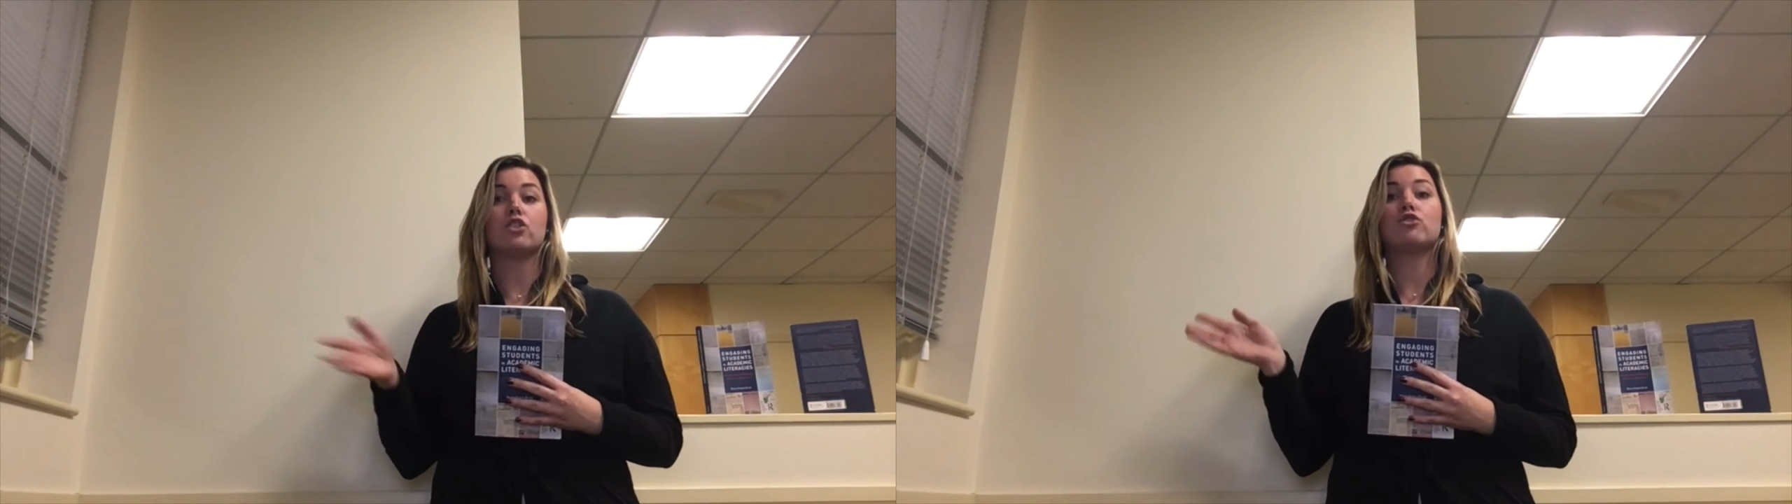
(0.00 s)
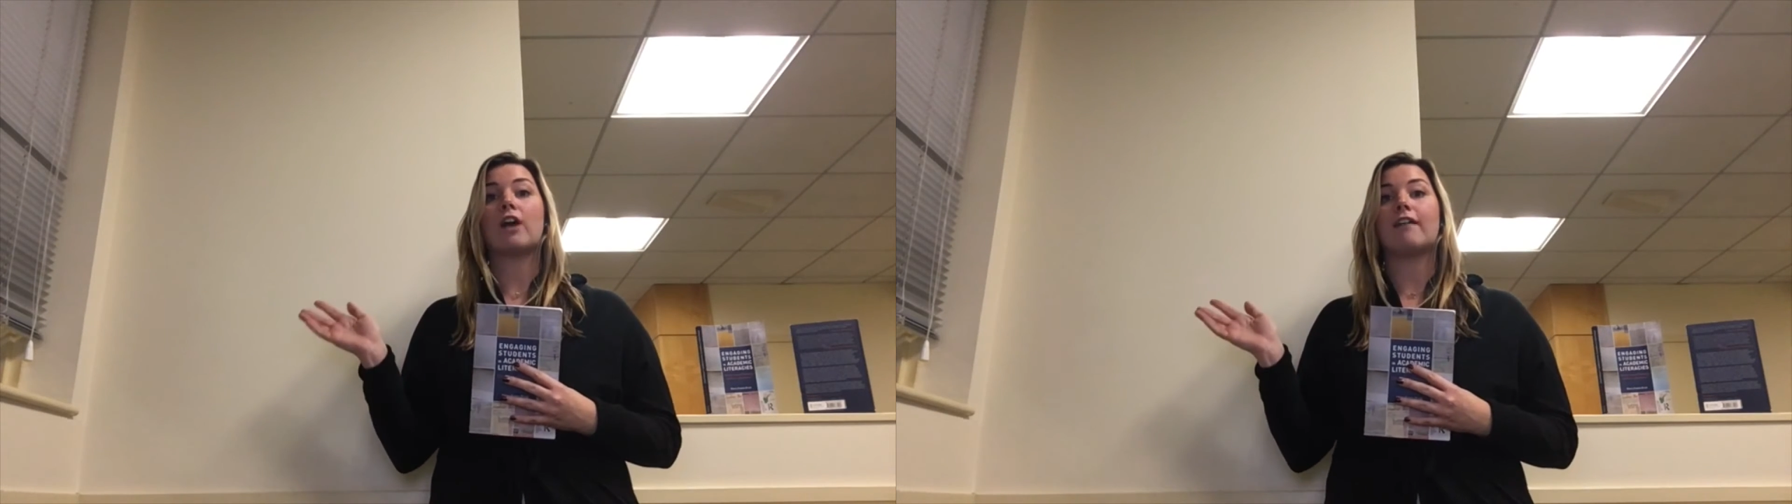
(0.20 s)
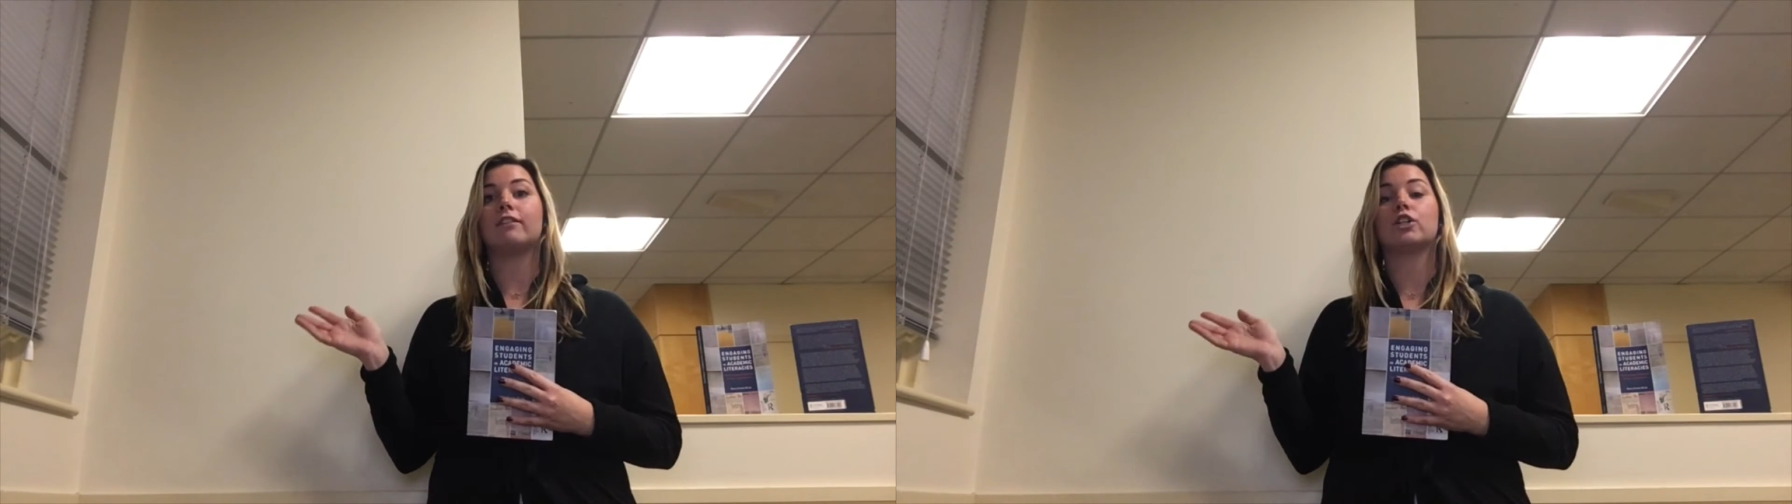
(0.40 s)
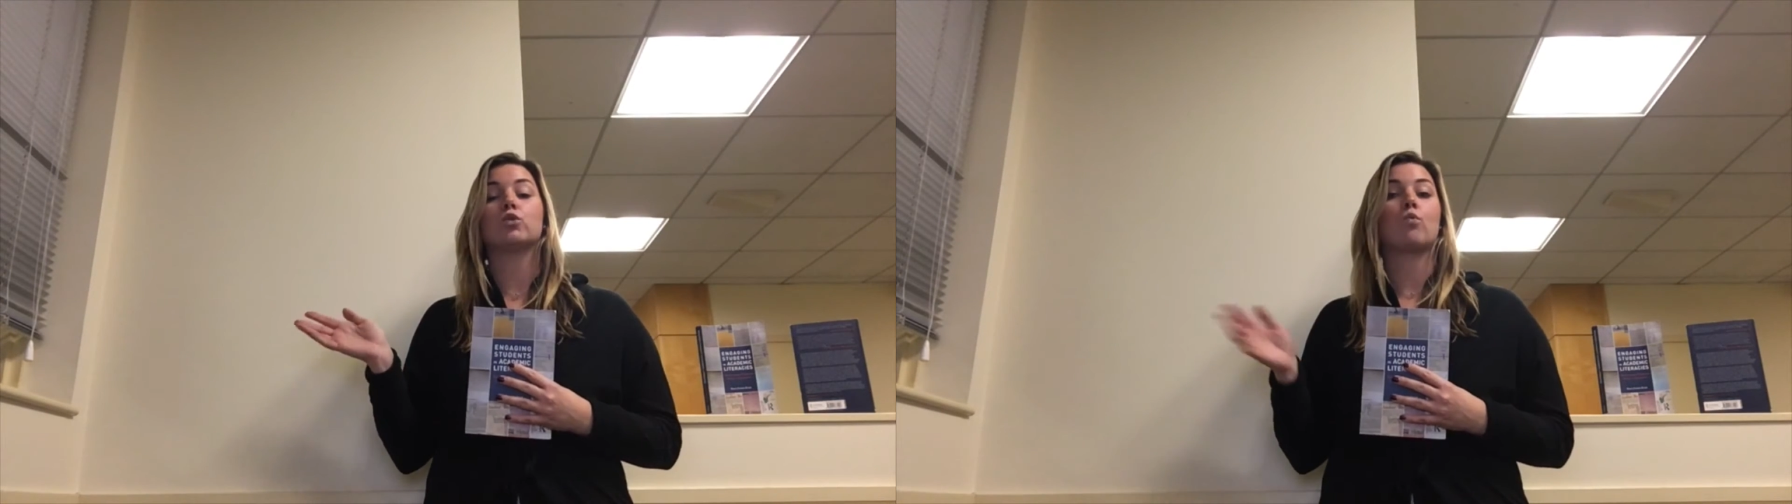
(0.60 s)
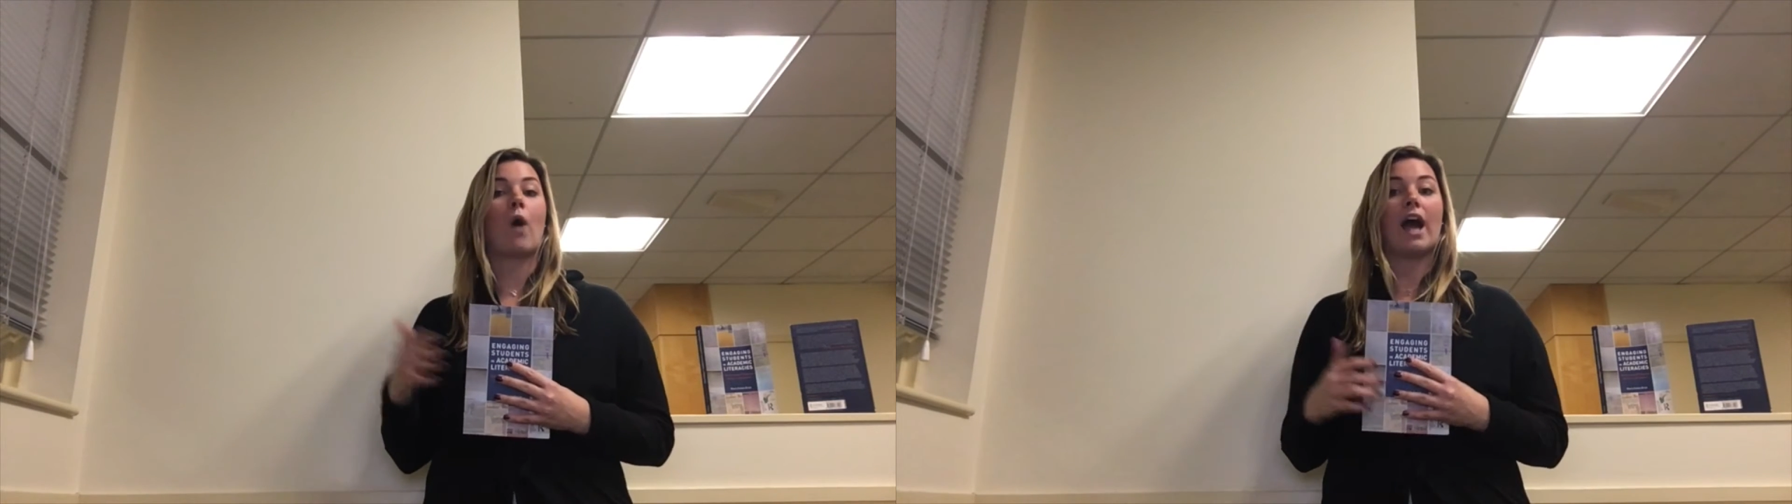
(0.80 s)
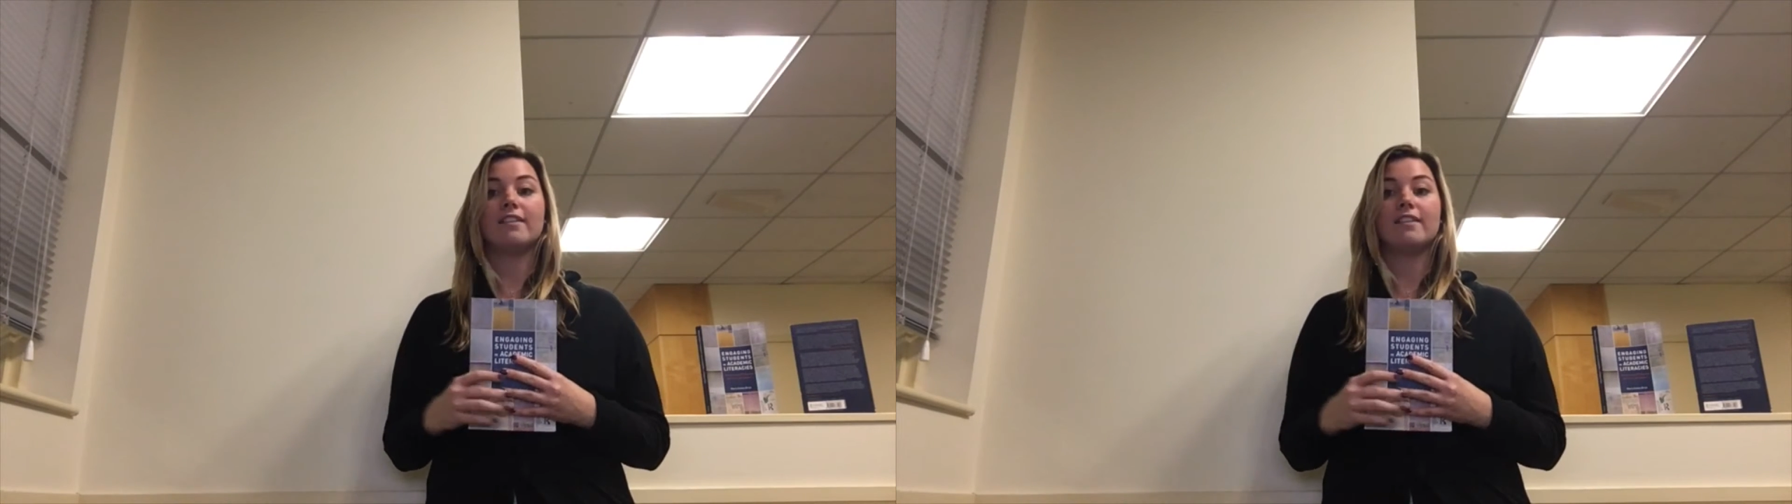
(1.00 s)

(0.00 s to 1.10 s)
travelers why